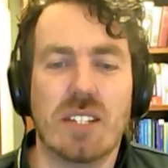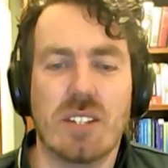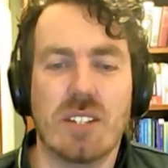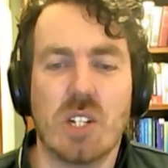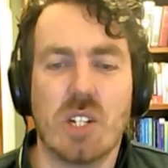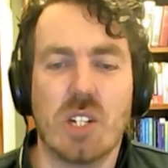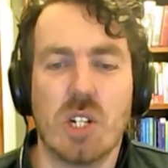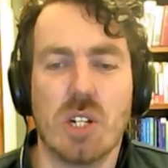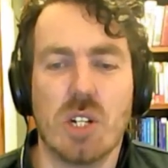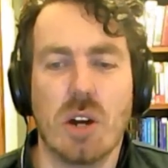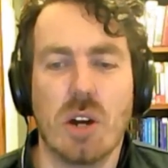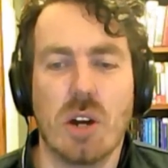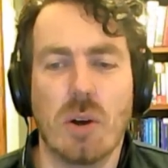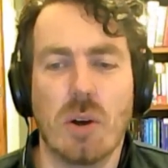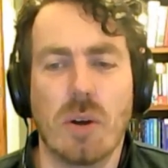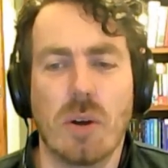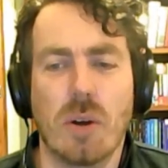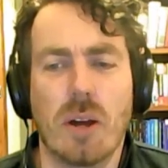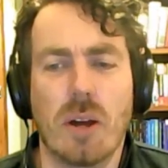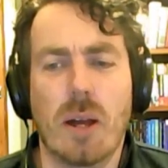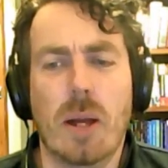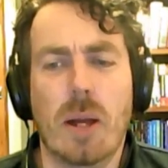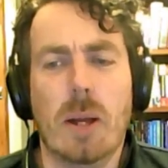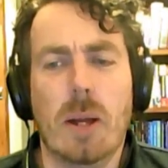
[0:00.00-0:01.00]
show.
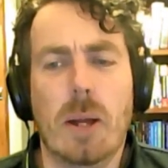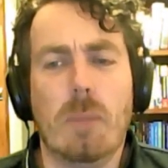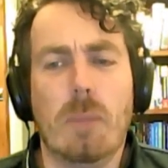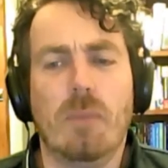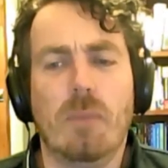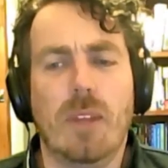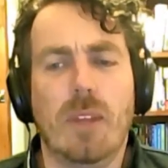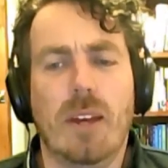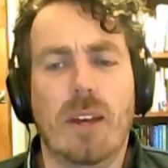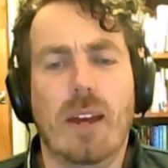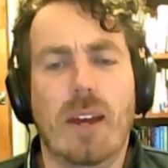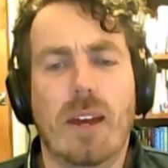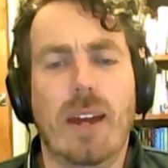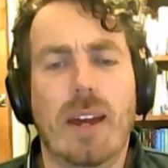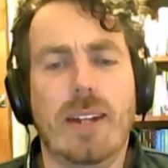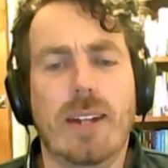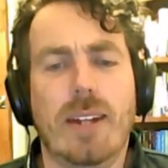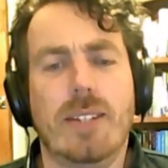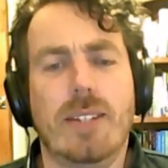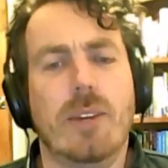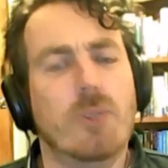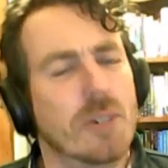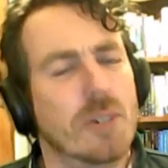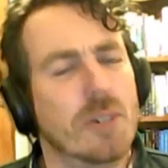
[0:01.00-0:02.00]
And
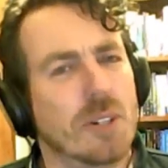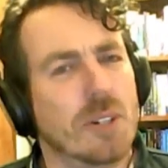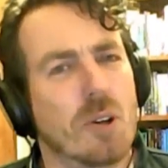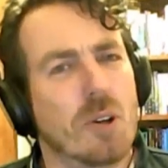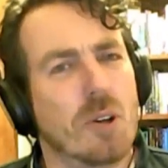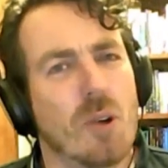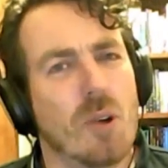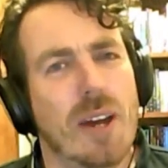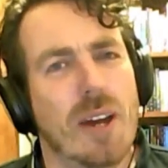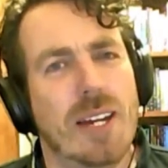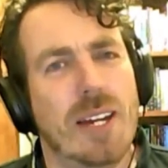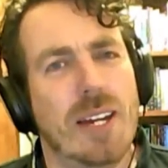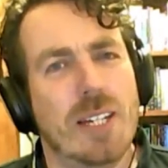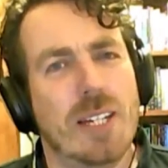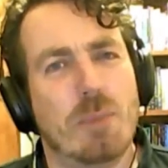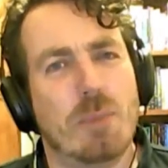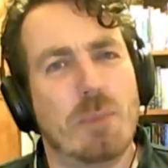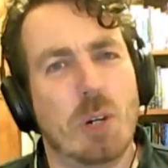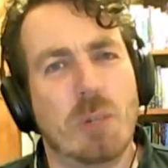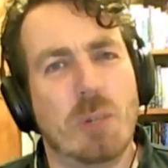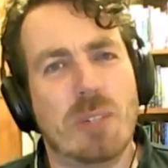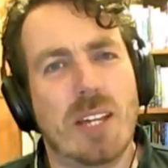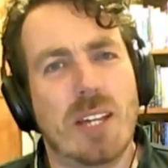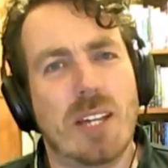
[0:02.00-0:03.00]
so Dr. Craig has
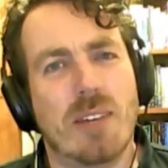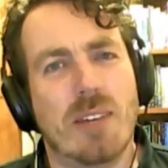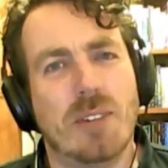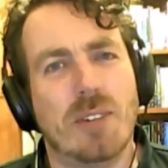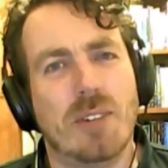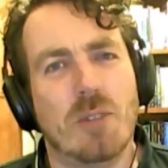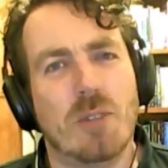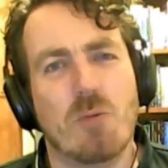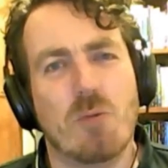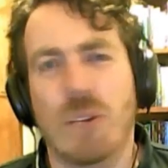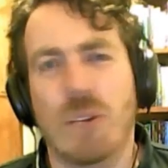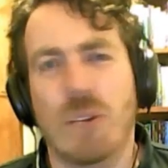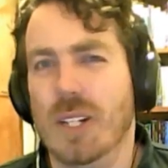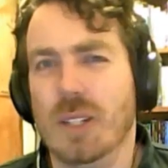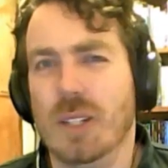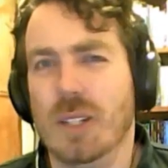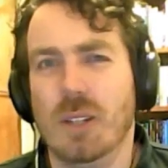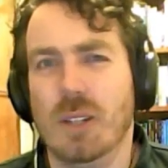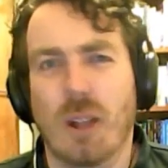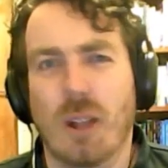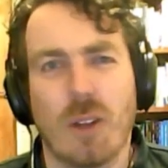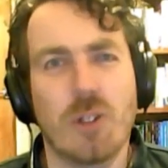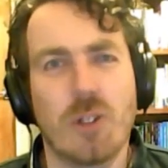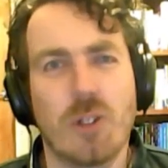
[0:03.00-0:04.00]
put himself in a real
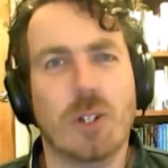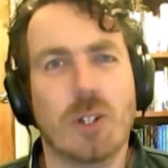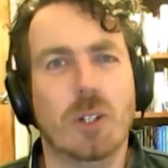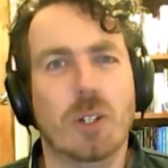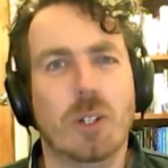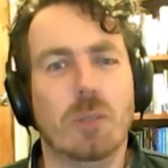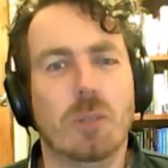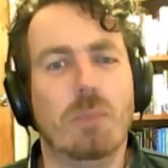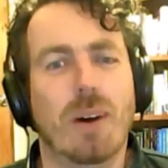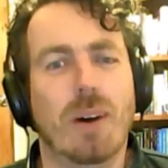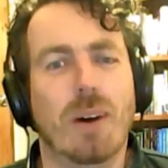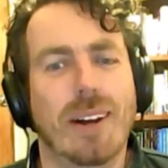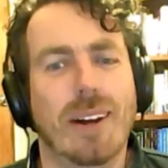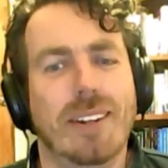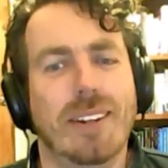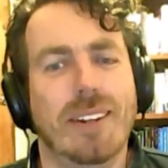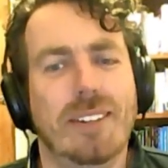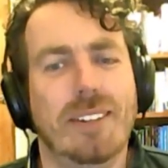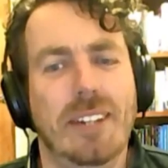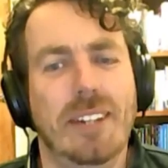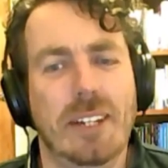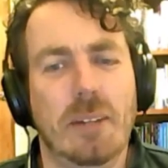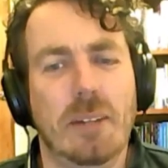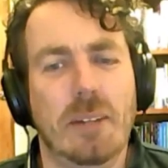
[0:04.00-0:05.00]
logical bind
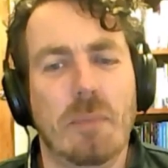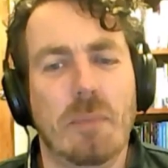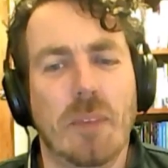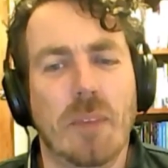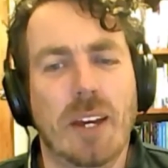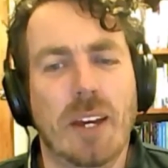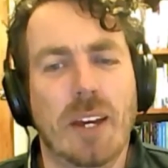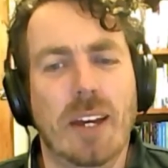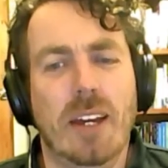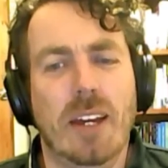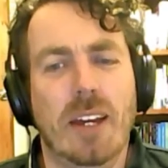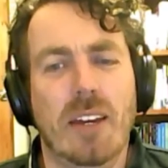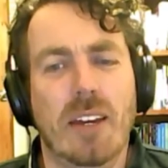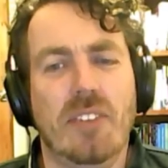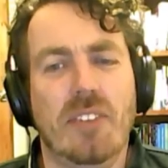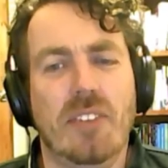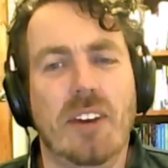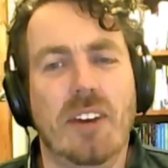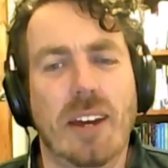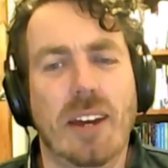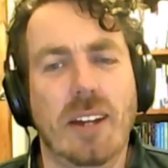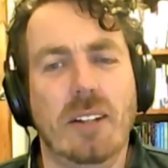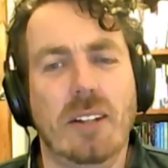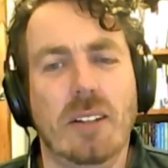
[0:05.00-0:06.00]
here. If
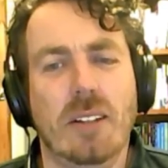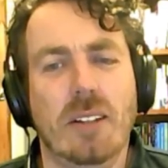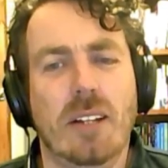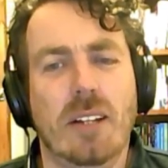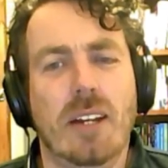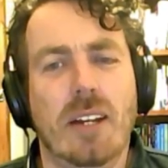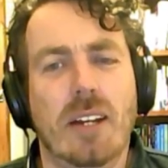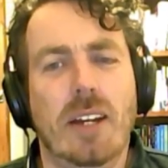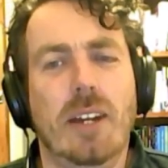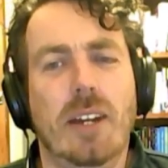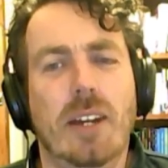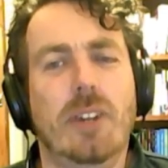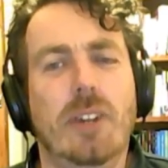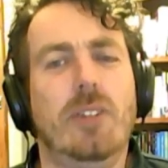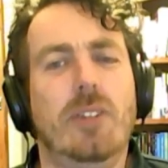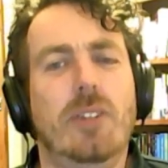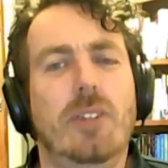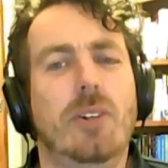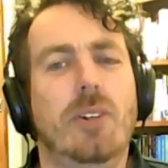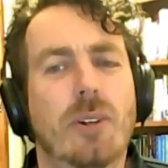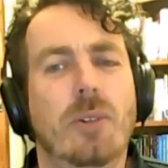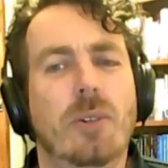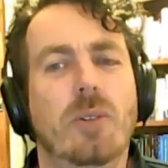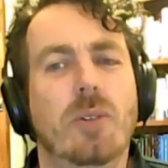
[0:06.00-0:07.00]
hell,
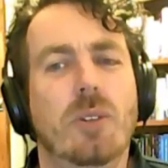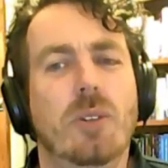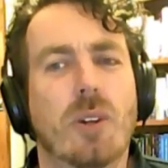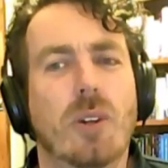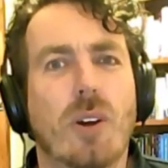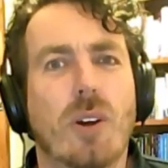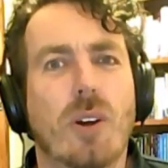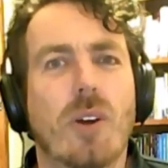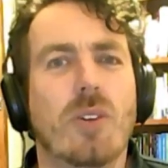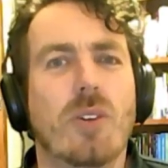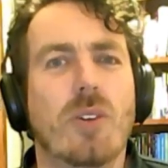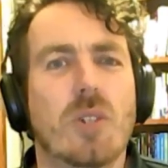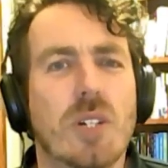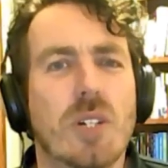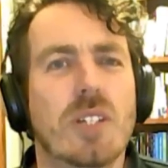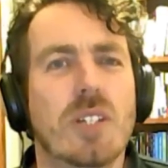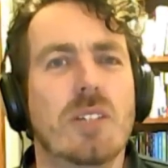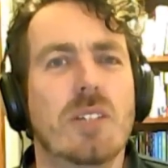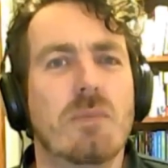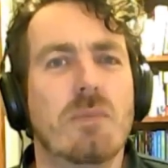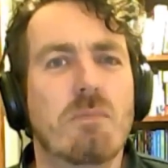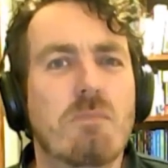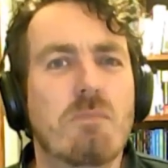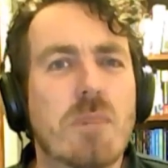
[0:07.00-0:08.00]
eternal,
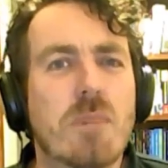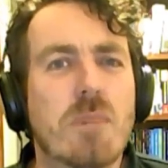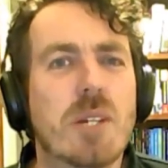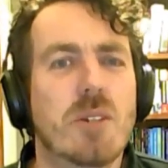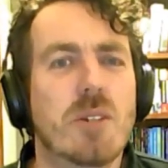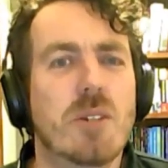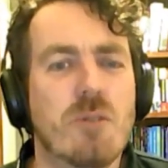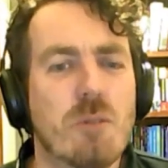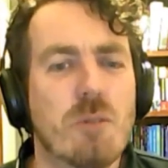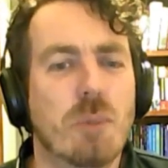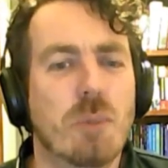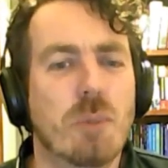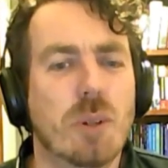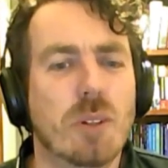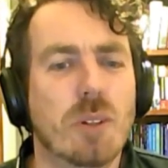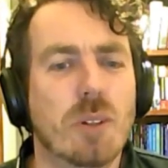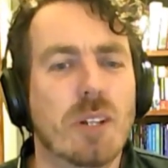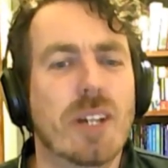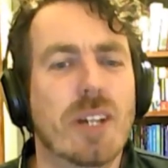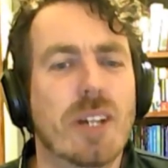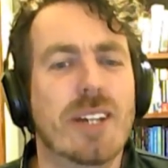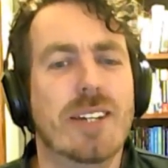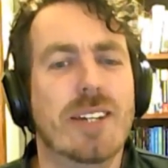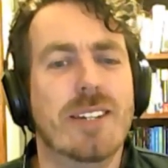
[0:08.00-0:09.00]
conscious, miserable
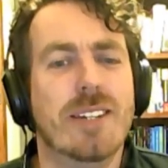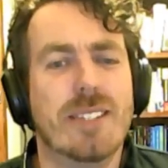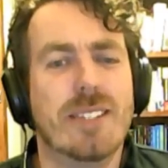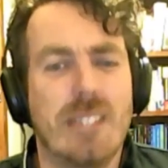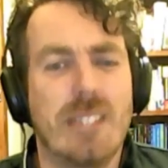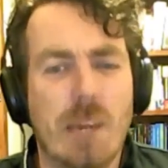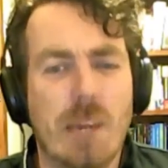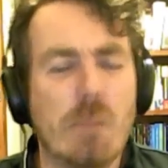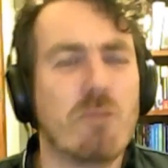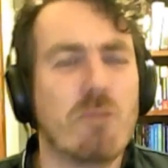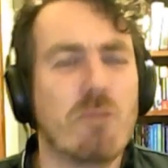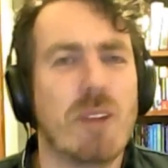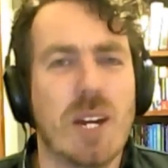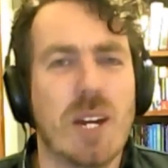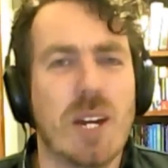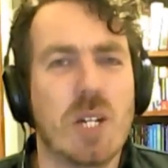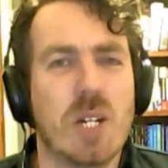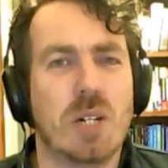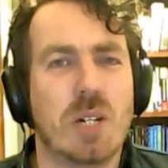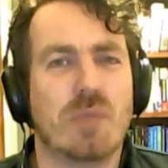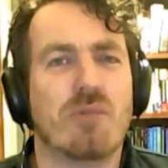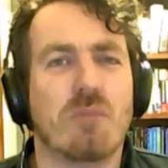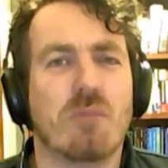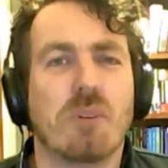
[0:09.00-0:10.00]

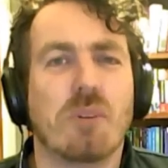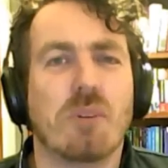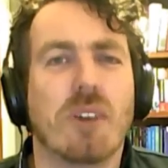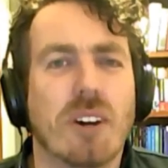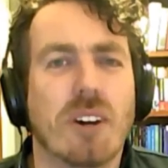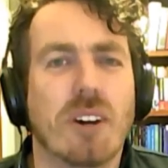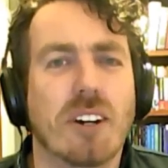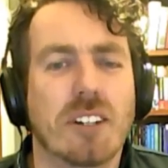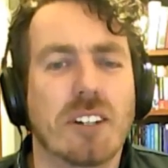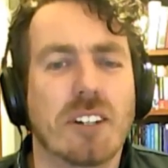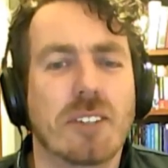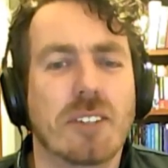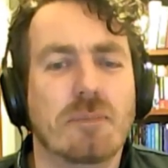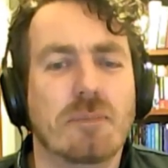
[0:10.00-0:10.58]
separation from God,